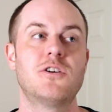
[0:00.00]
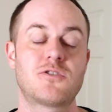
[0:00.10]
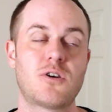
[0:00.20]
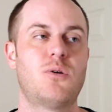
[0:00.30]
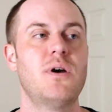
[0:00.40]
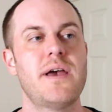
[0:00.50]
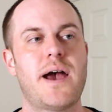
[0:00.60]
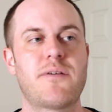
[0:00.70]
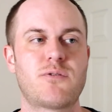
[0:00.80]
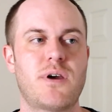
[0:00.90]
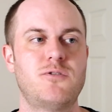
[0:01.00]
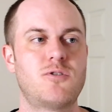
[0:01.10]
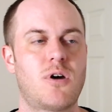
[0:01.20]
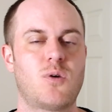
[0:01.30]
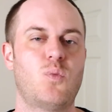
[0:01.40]
So after I've
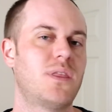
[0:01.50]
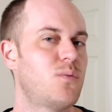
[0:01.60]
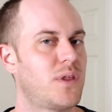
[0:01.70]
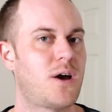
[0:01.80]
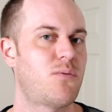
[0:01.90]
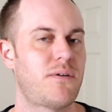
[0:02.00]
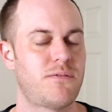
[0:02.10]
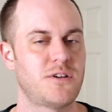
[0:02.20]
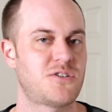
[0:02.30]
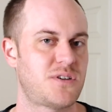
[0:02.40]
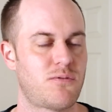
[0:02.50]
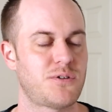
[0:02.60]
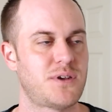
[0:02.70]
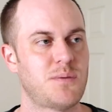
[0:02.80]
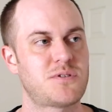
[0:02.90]
drawn with and without reference
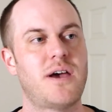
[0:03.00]
several times,